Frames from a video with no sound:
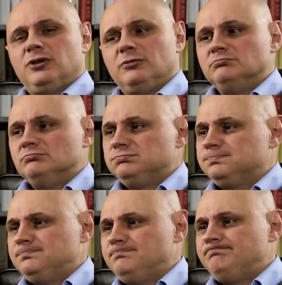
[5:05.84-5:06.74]
can
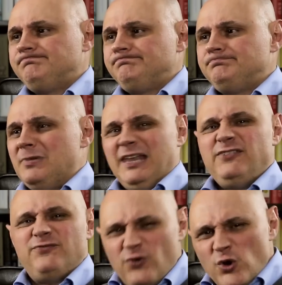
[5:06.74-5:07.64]

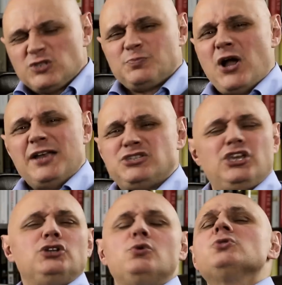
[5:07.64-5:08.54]
leave voice bites, you
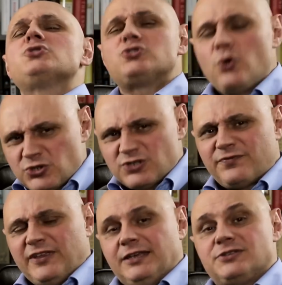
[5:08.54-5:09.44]
can do all sorts
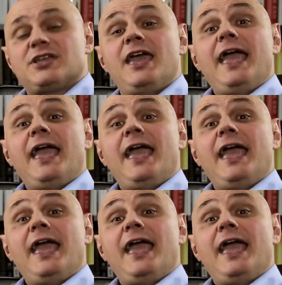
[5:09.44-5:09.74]
of things,